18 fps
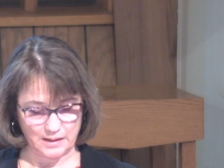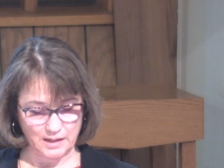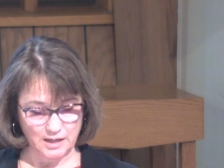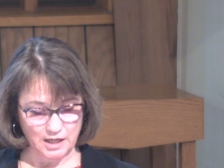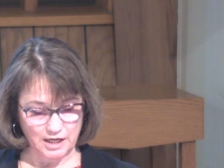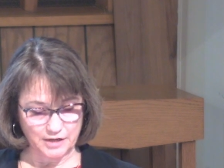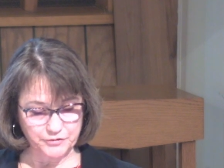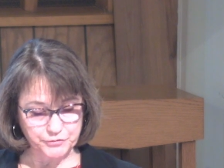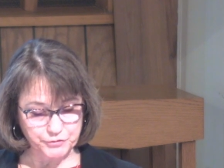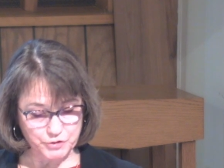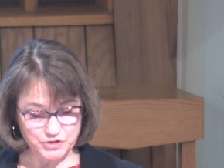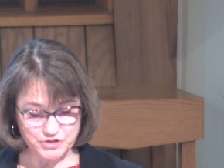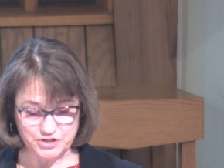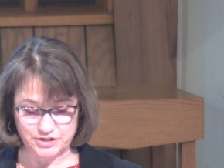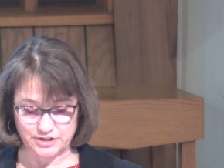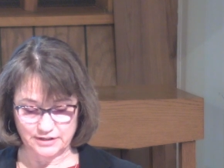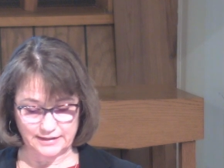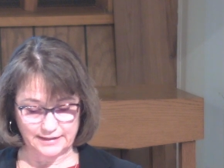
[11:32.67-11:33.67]

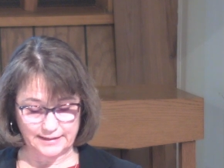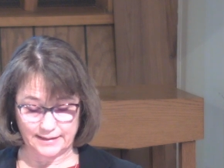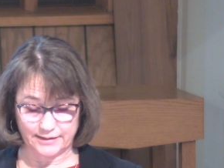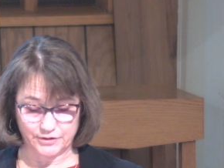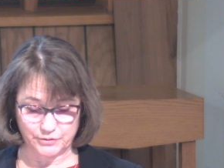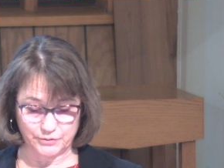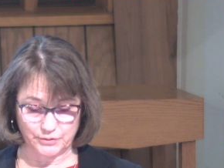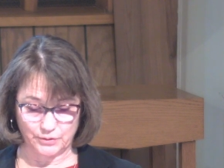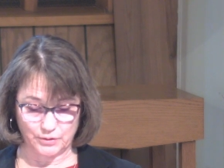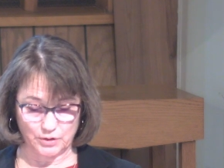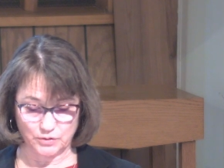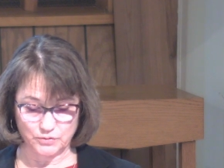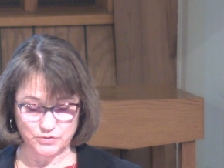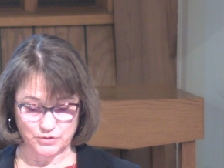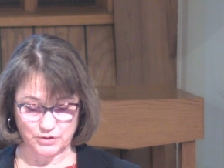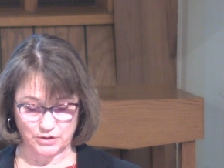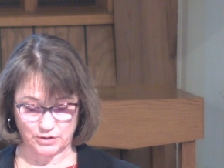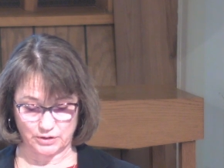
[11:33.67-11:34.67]
Unfortunately, I couldn't go
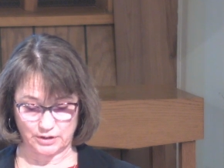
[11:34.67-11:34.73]
to her.